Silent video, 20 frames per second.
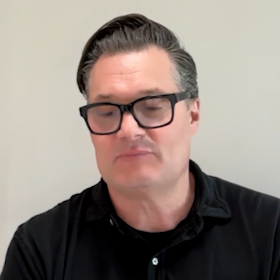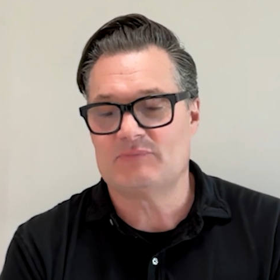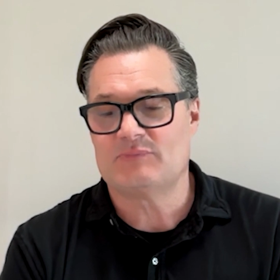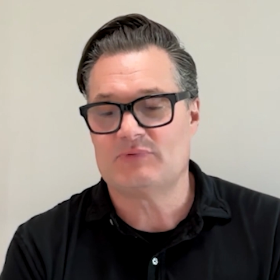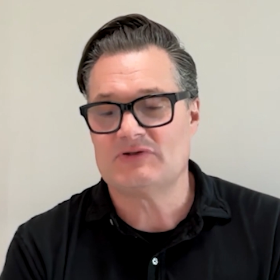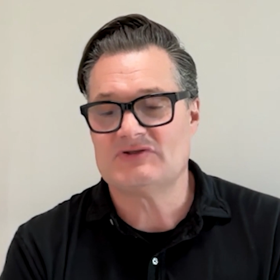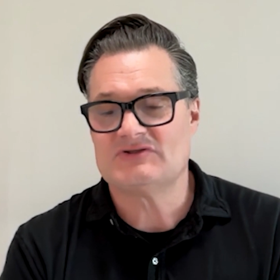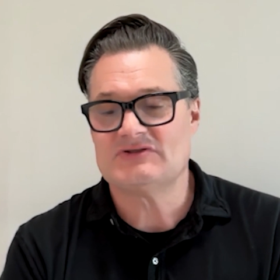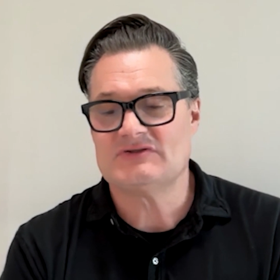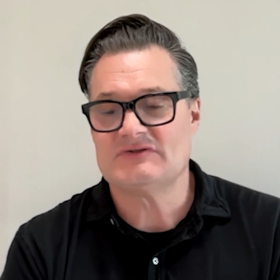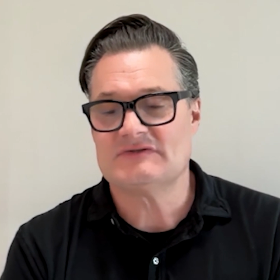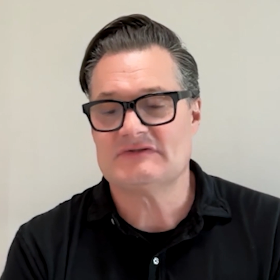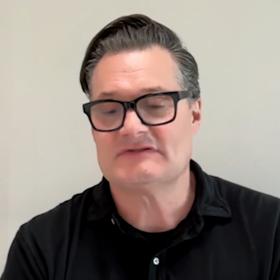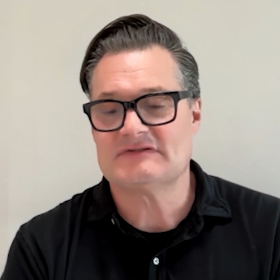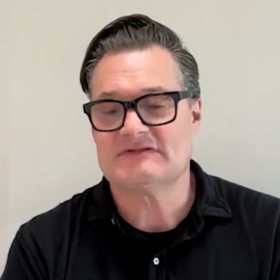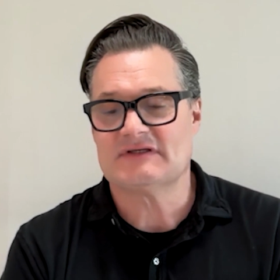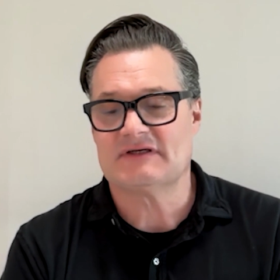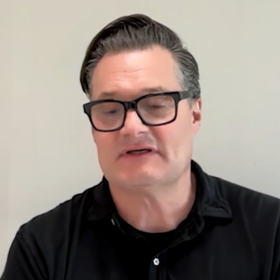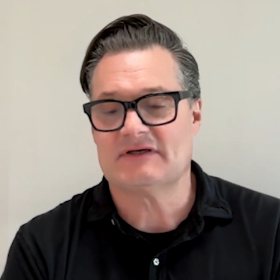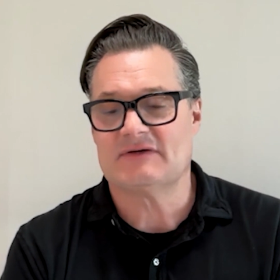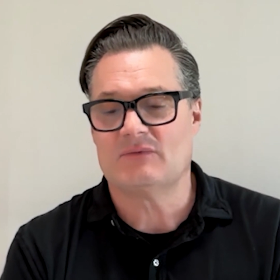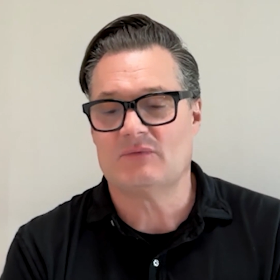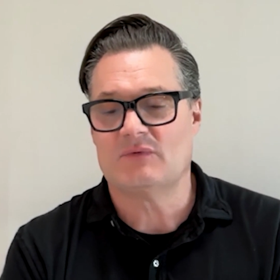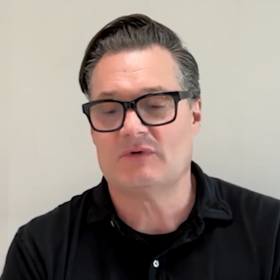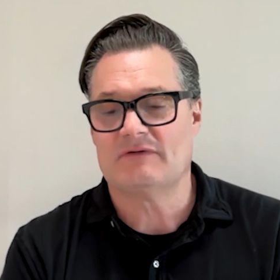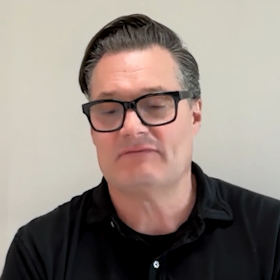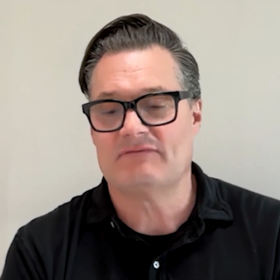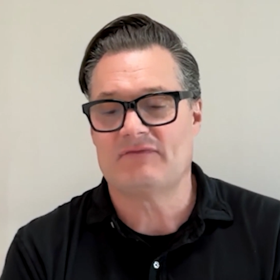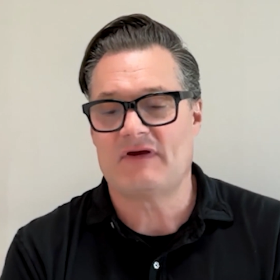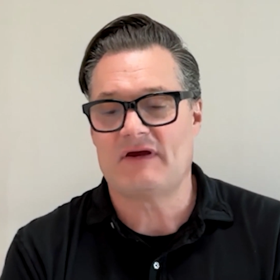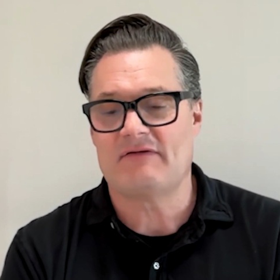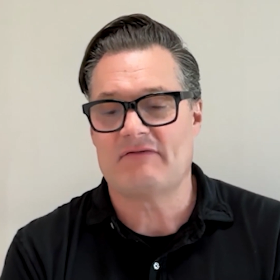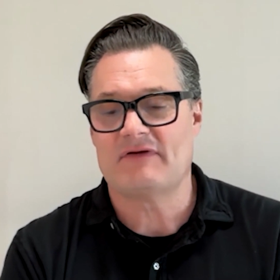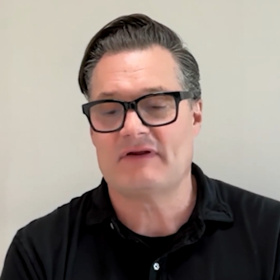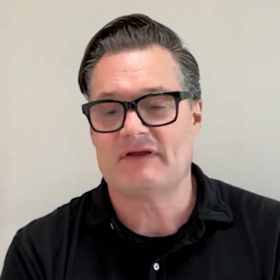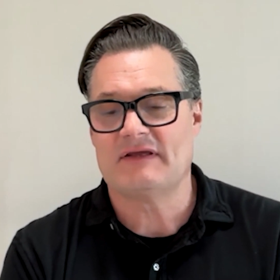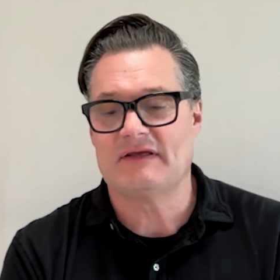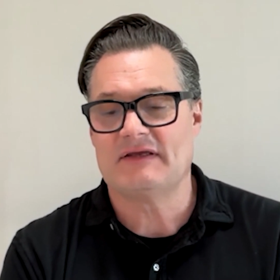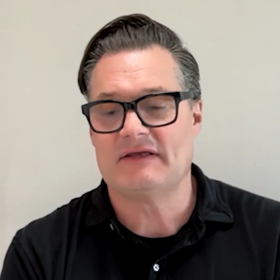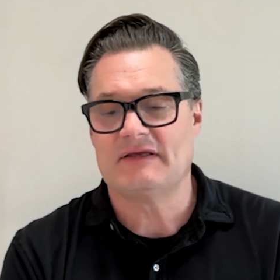producer were
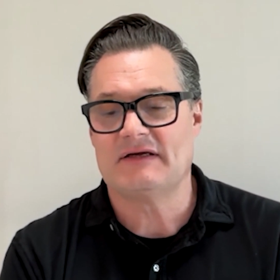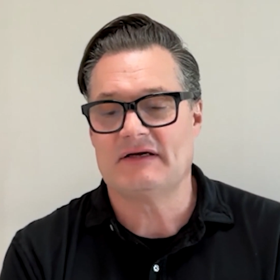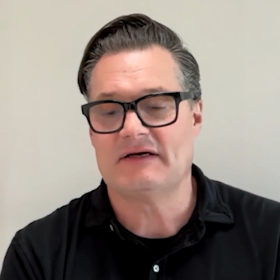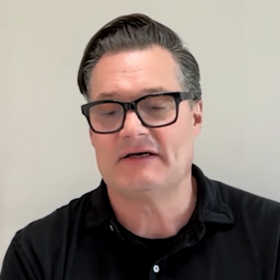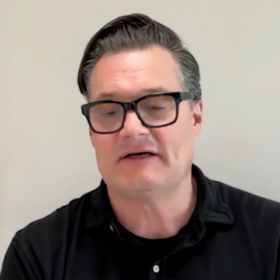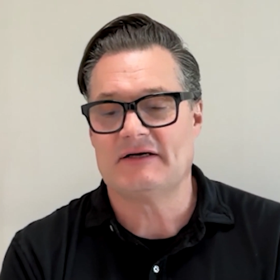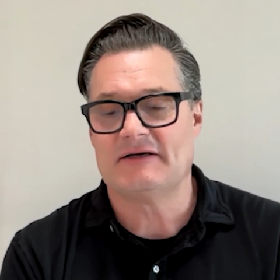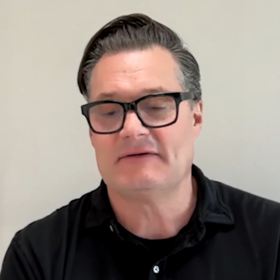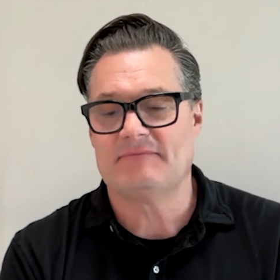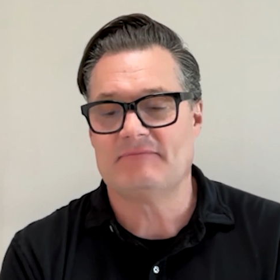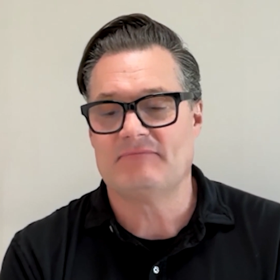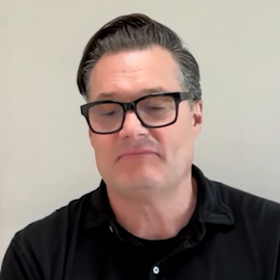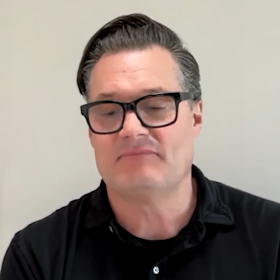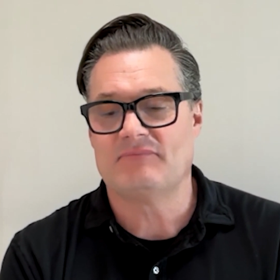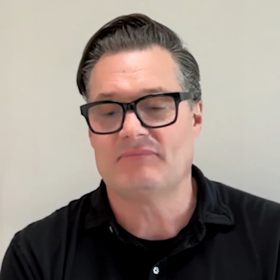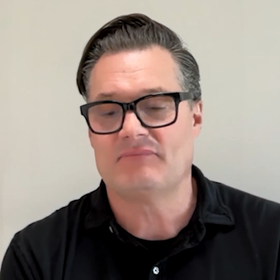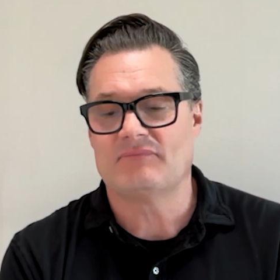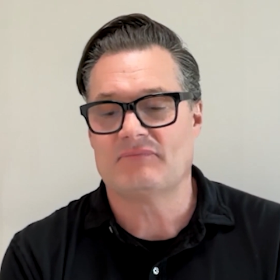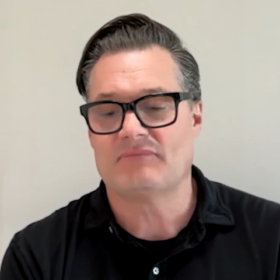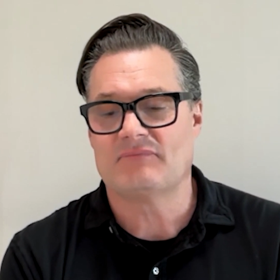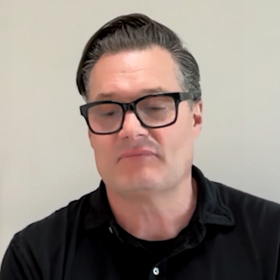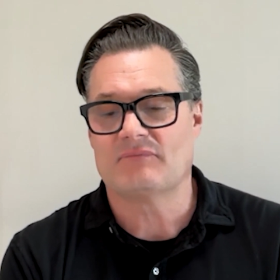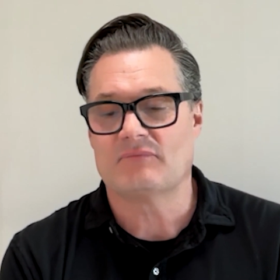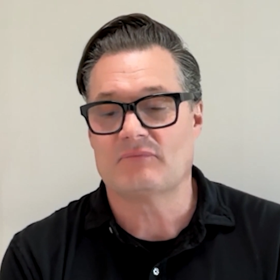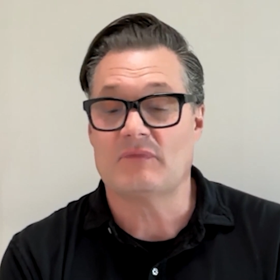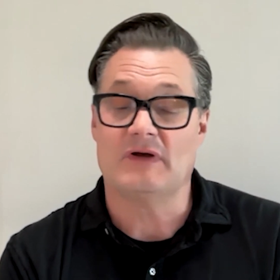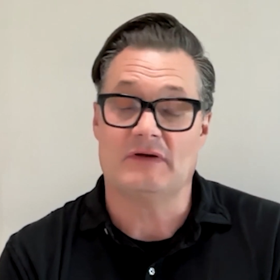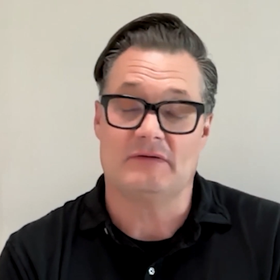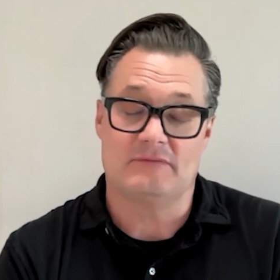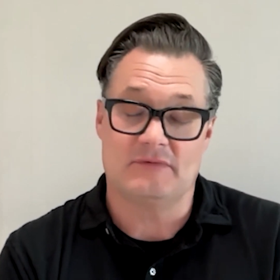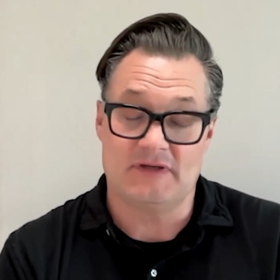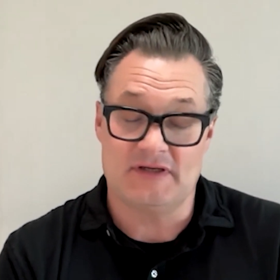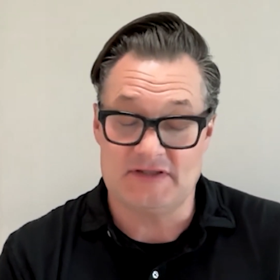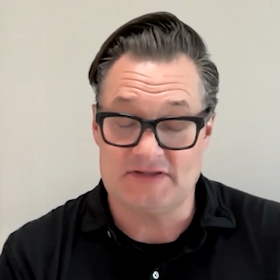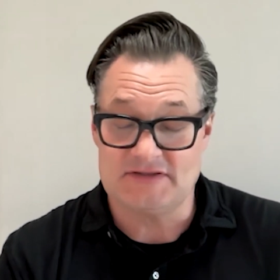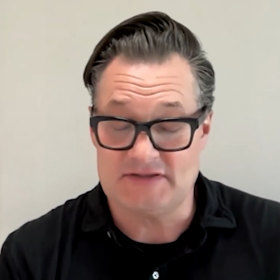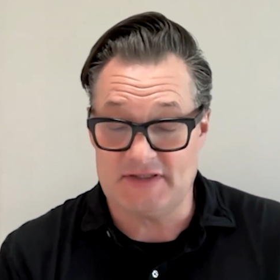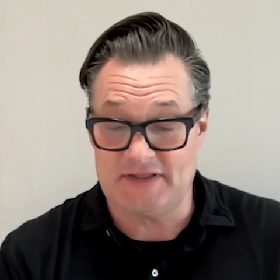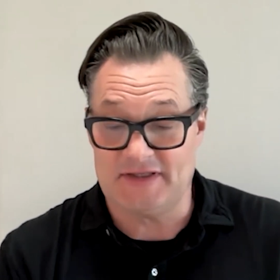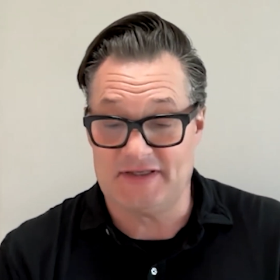very well, we're
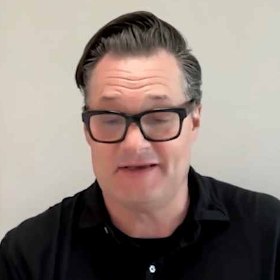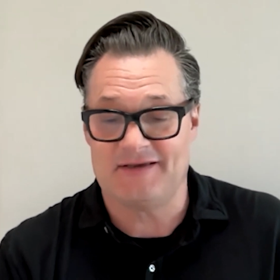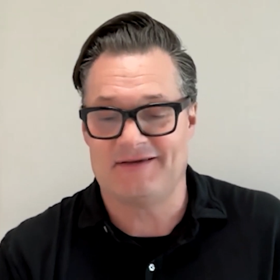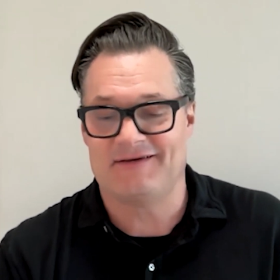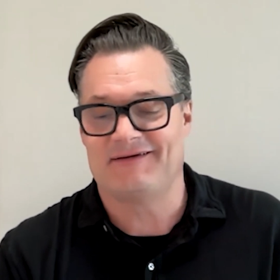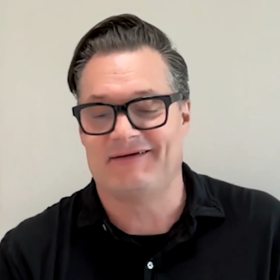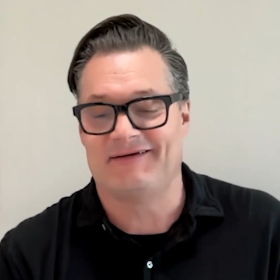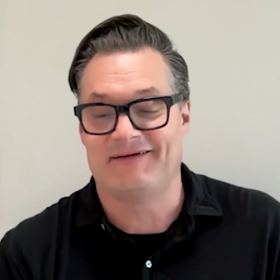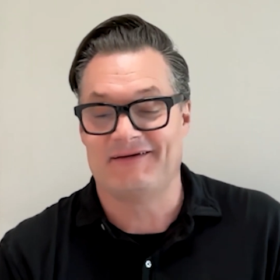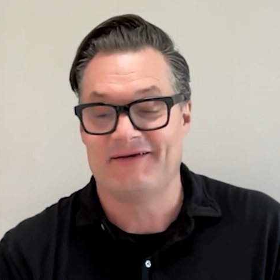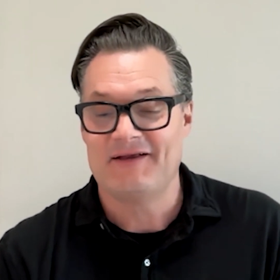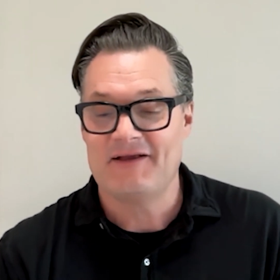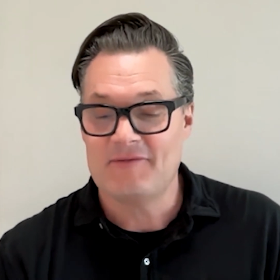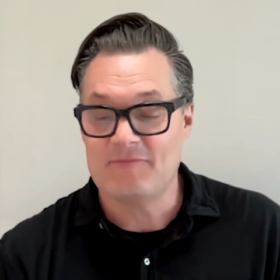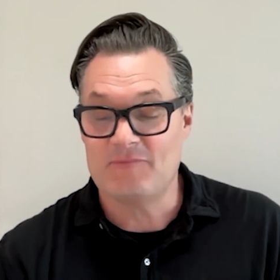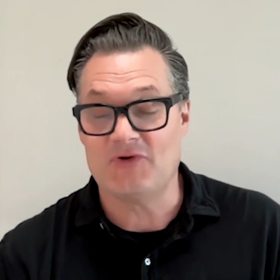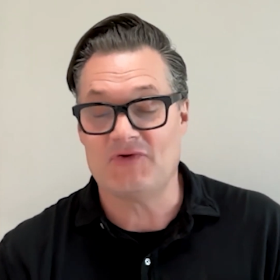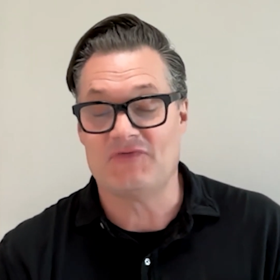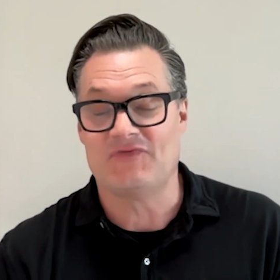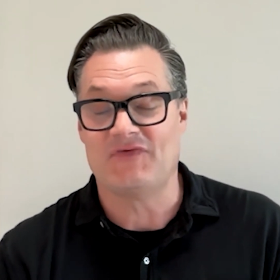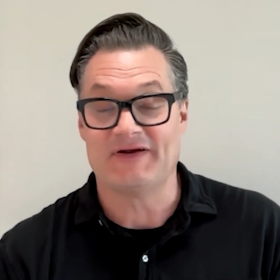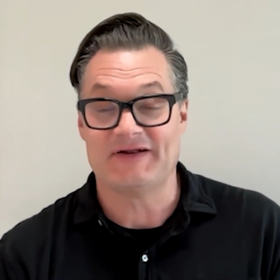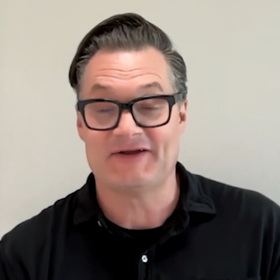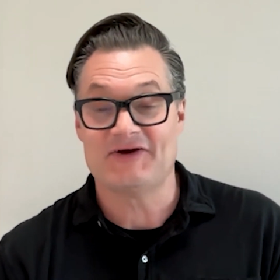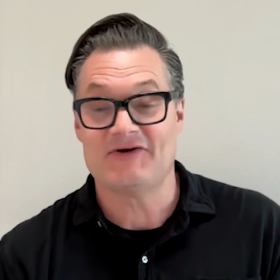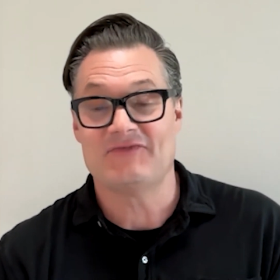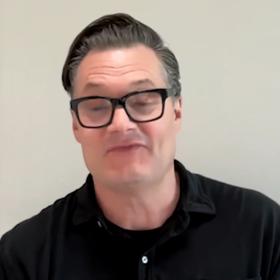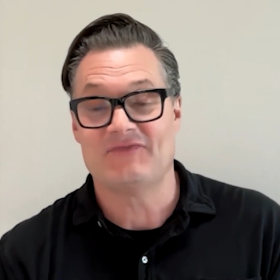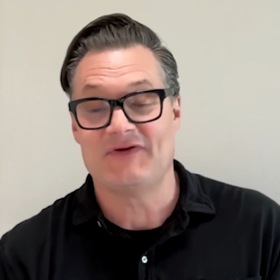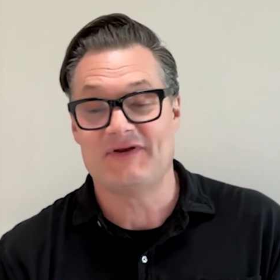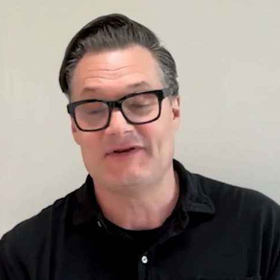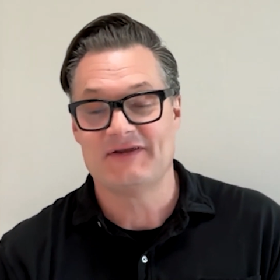actually boyfriend girlfriend,